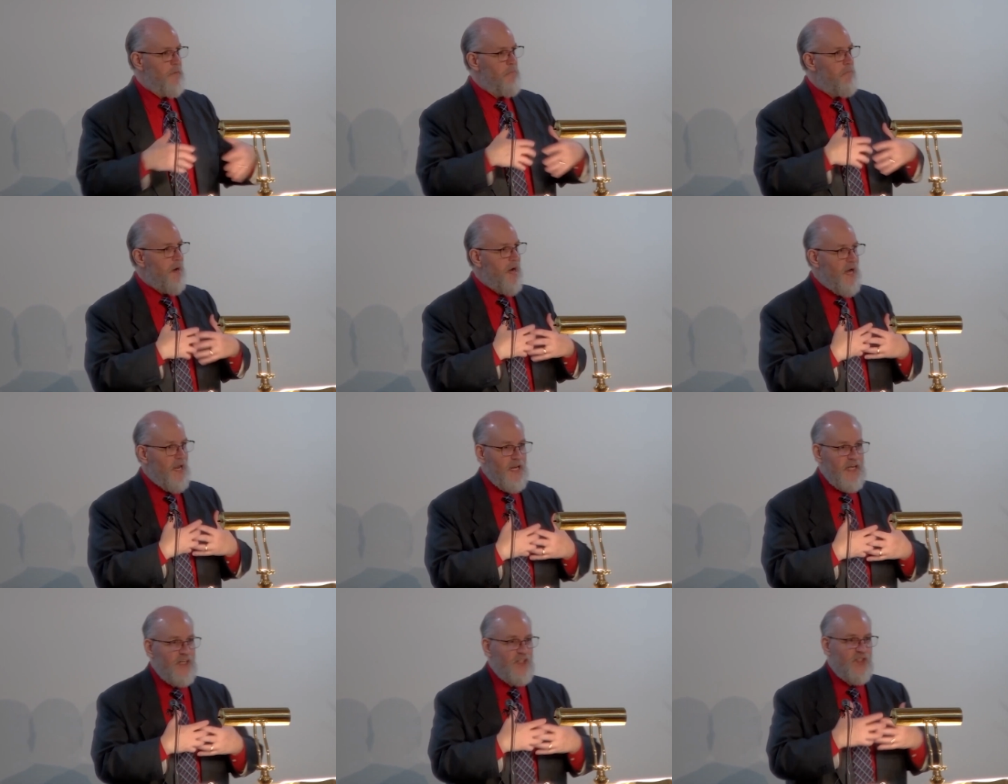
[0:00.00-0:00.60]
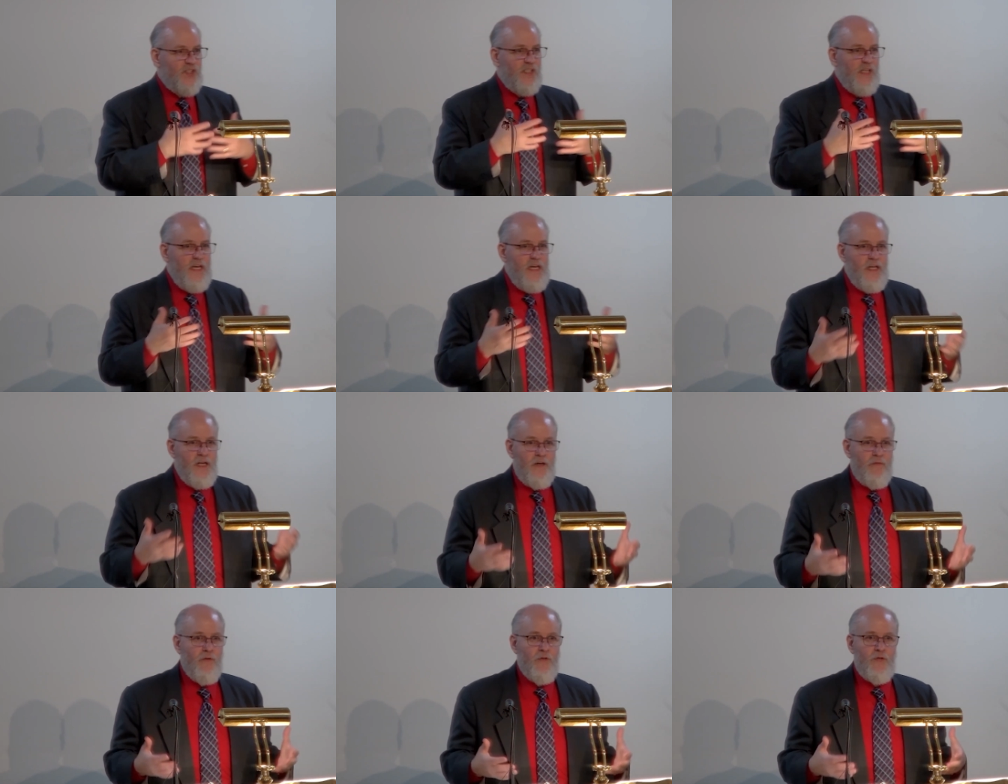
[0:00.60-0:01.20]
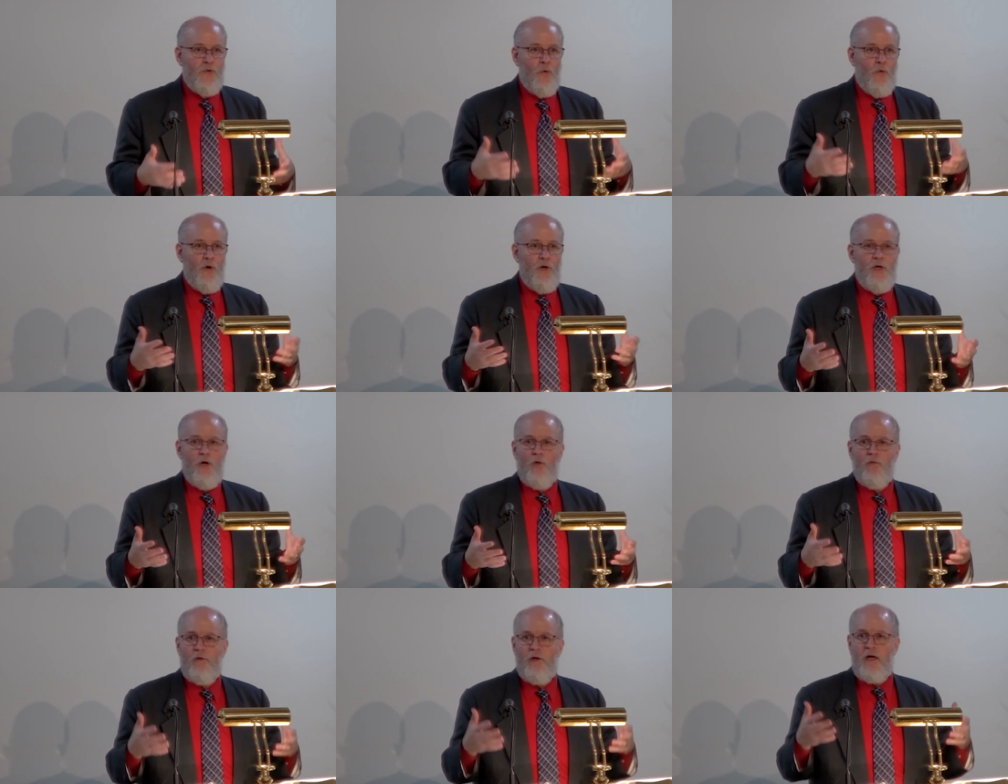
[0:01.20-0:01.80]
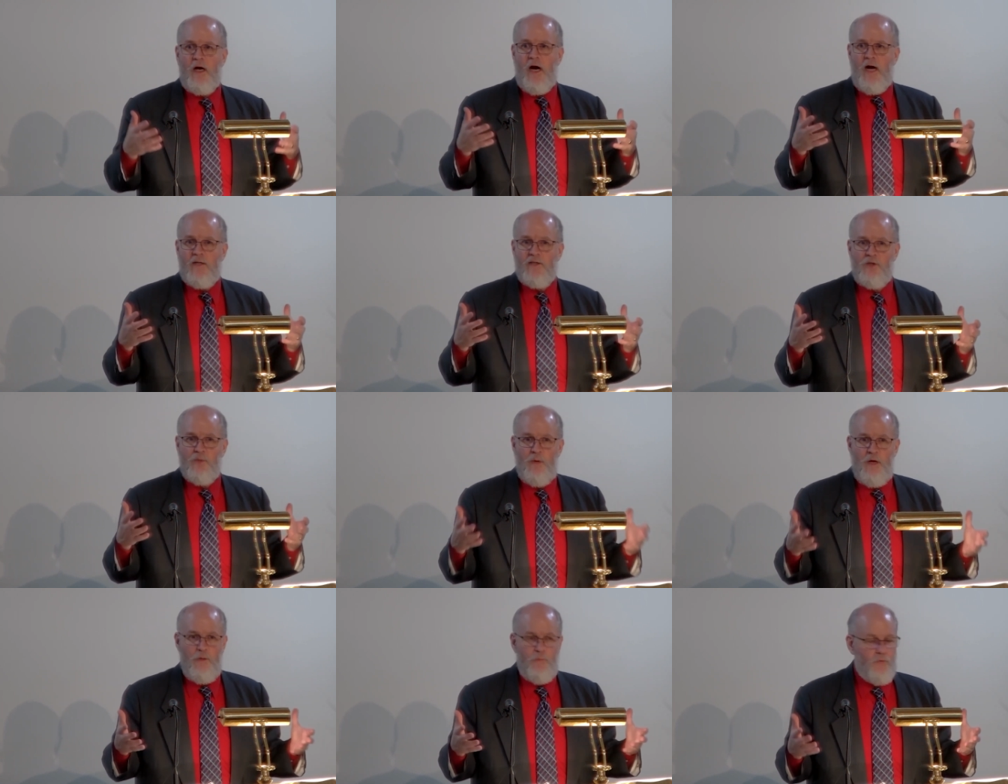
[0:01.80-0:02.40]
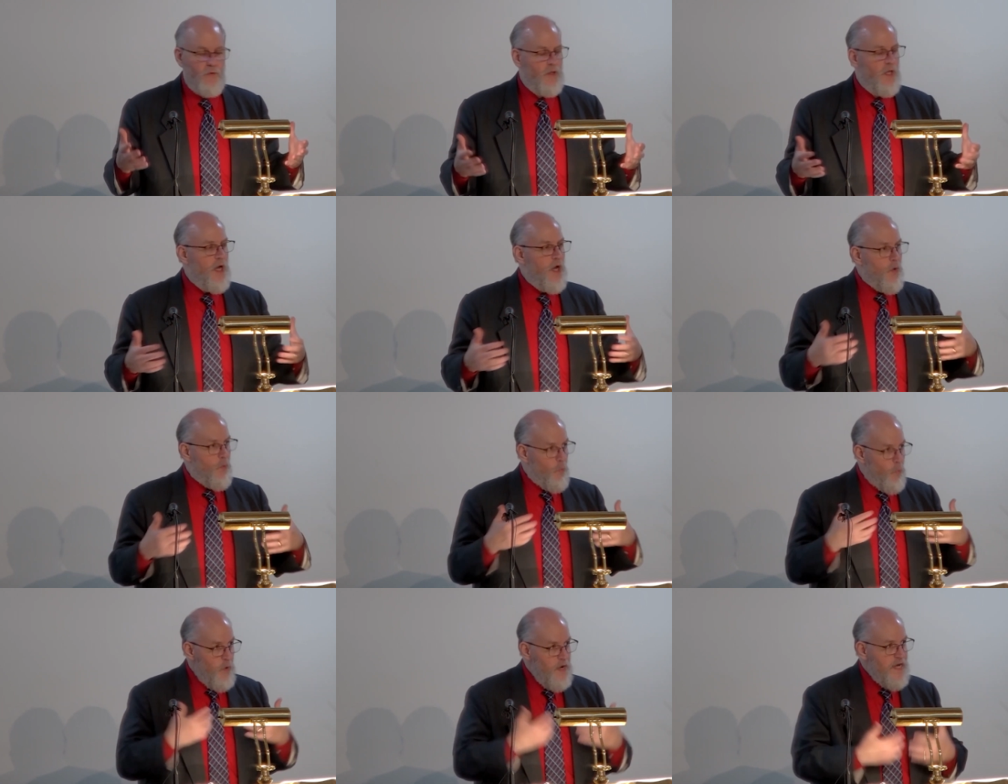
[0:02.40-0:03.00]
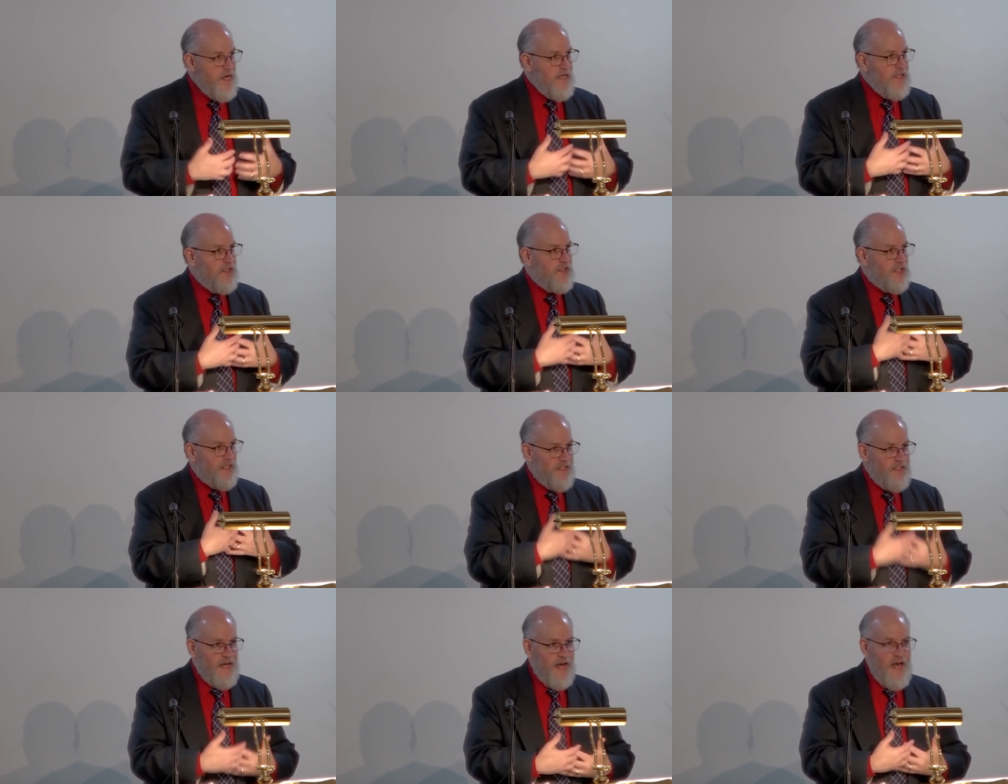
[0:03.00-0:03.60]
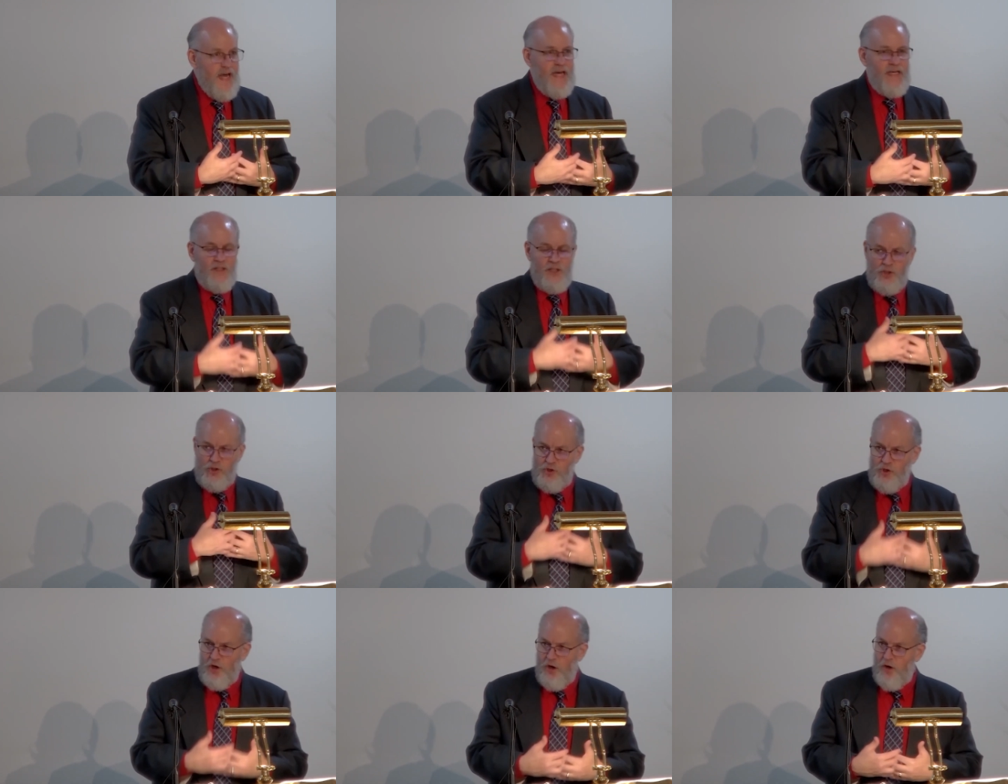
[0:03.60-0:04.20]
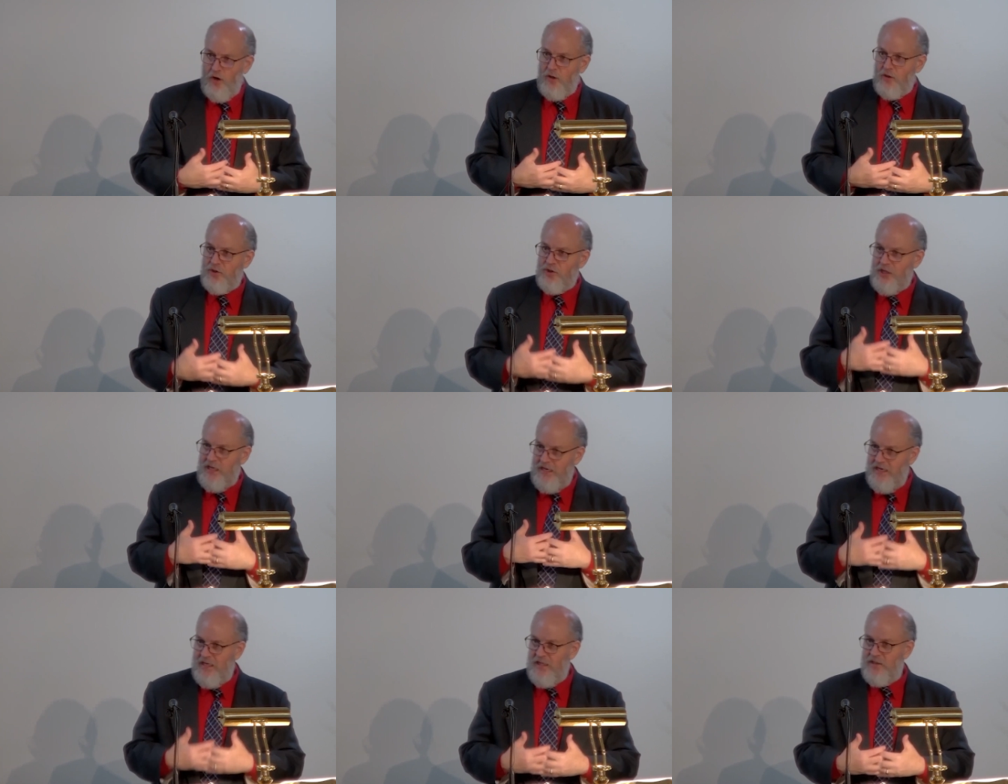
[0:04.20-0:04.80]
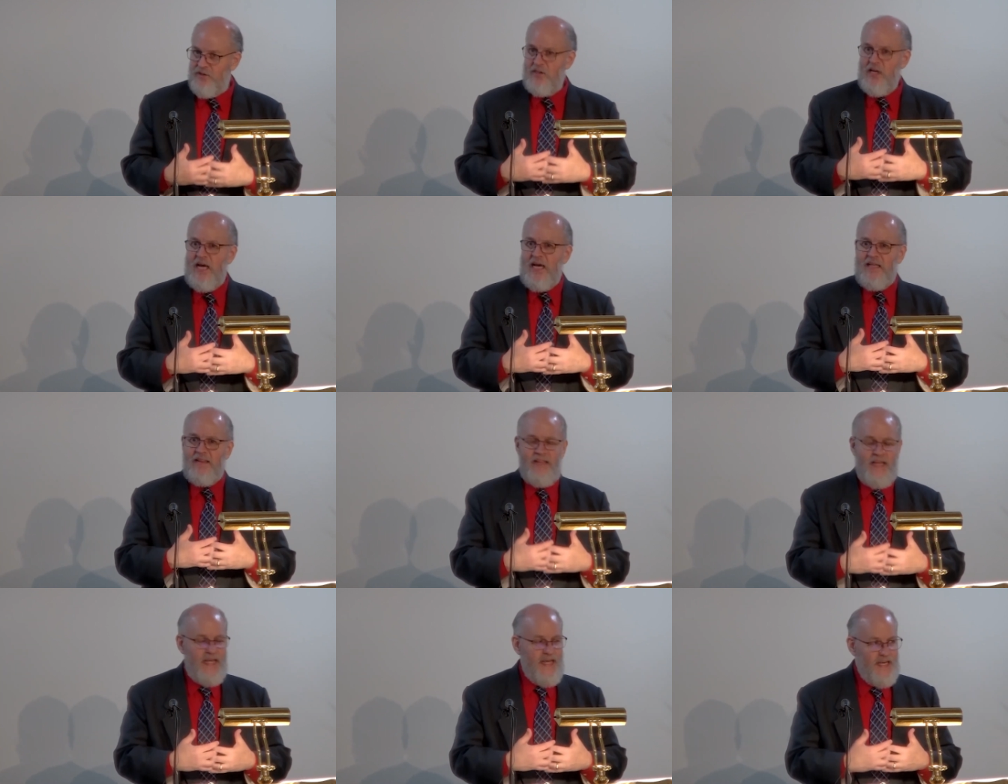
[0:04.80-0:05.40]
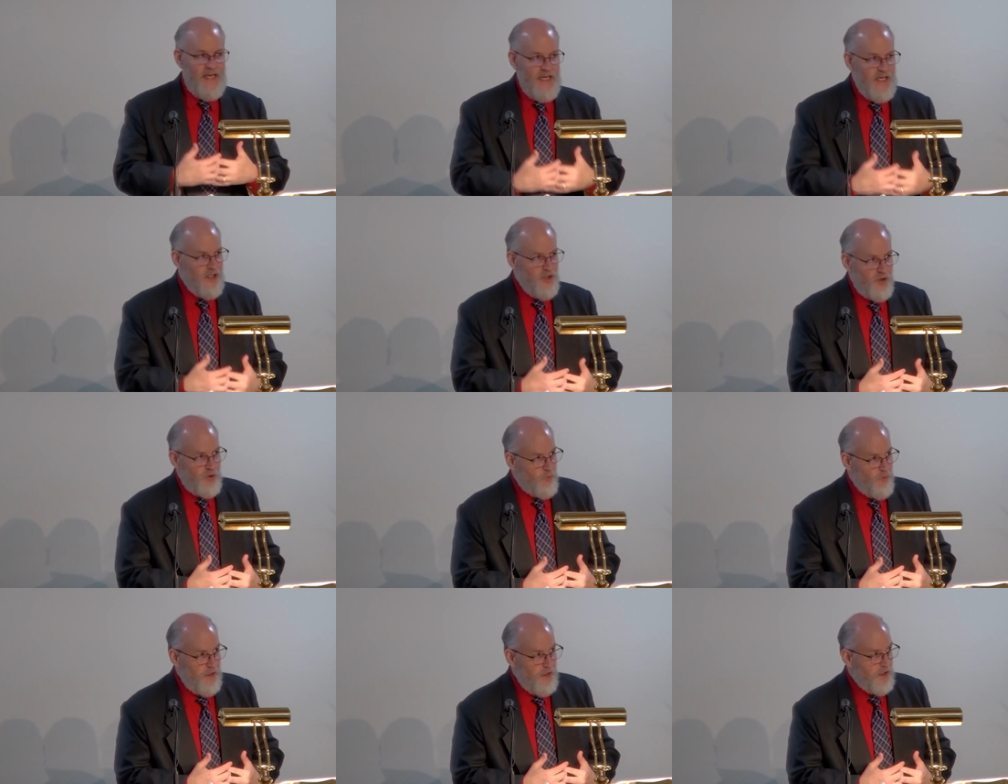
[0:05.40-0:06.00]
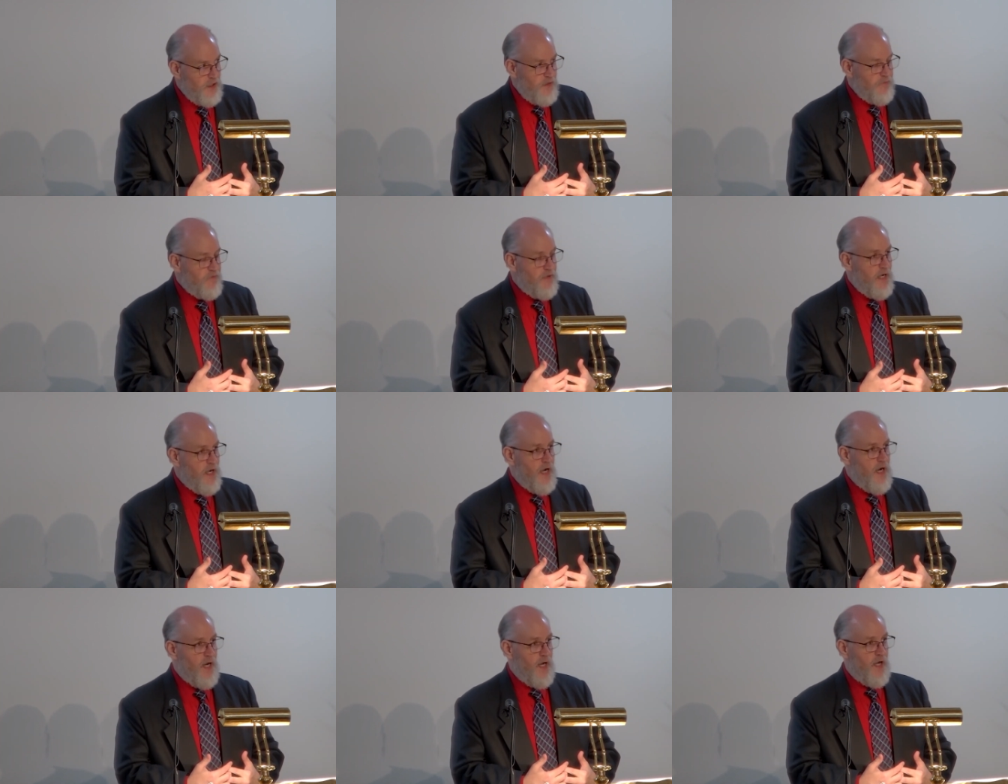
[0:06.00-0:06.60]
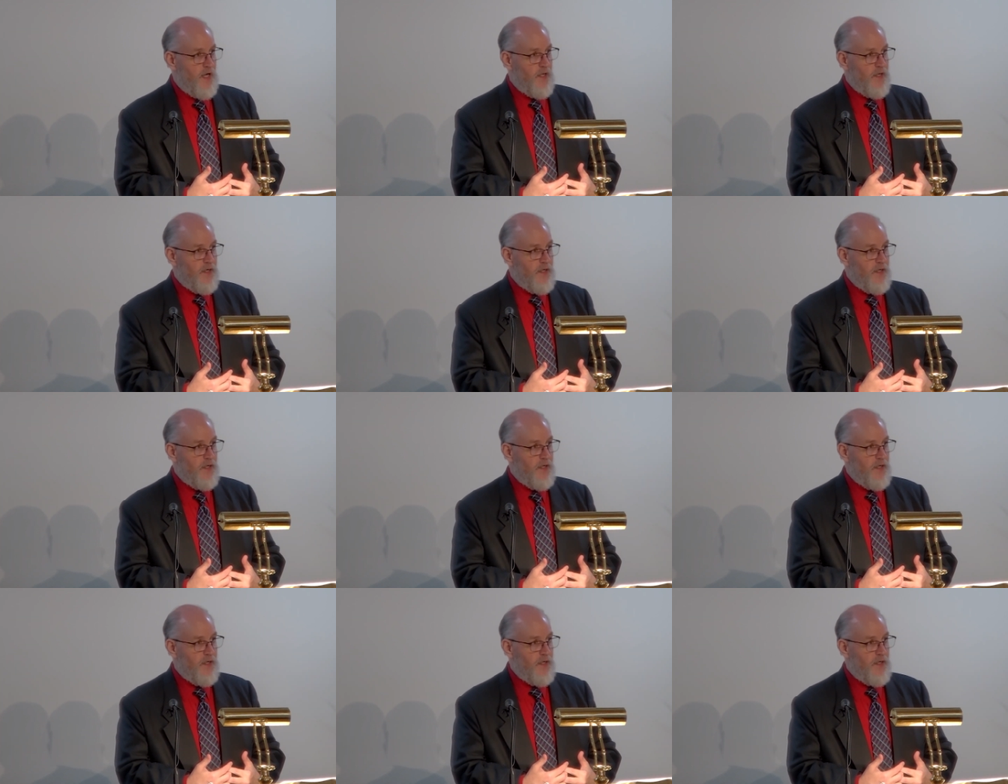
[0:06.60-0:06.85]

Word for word: symbolic seat of authority over God's people. We today, the church, is the Israel of God.